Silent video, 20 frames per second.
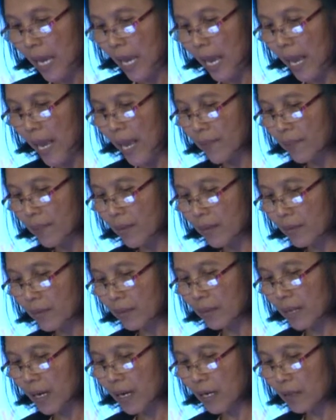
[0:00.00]
And the
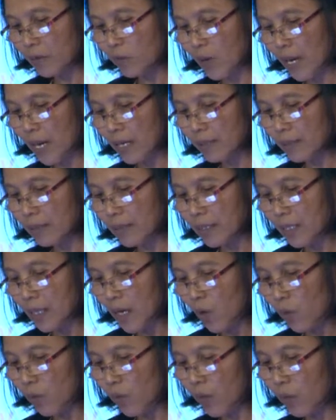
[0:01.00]
third one,
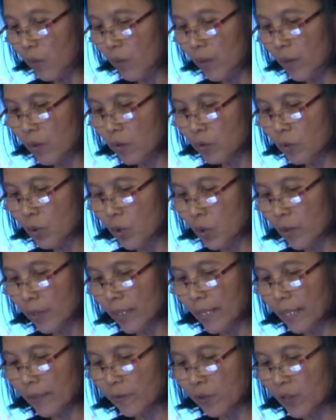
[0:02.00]
we will look
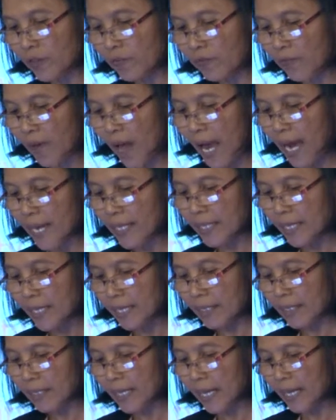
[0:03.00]
at
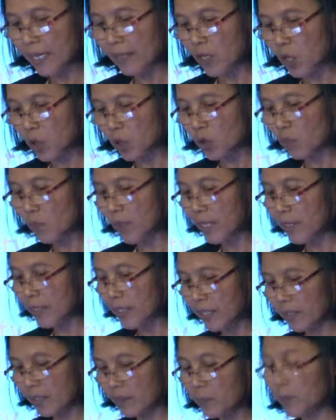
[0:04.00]
refining and
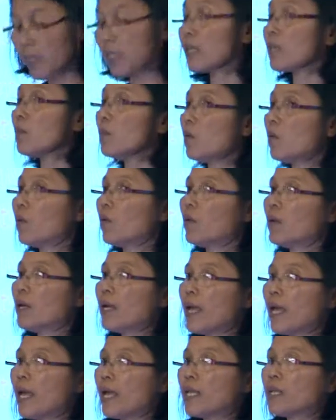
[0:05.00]
documenting replicable
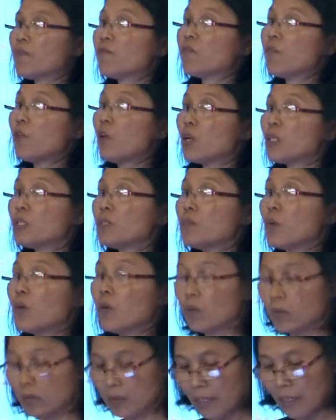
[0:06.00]
and
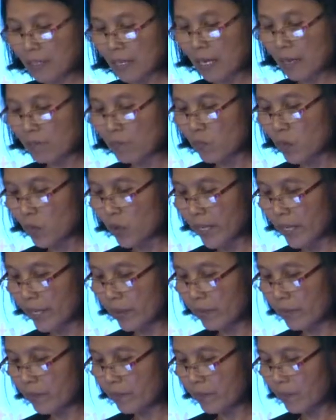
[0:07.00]
affordable
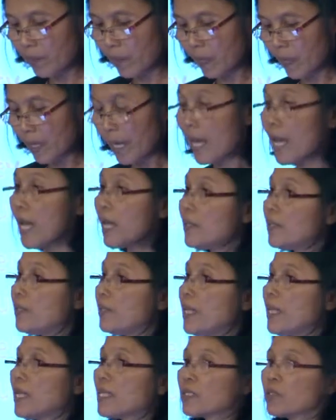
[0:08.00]
model. And
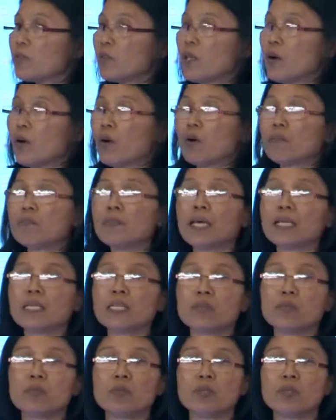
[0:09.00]
this we hope that it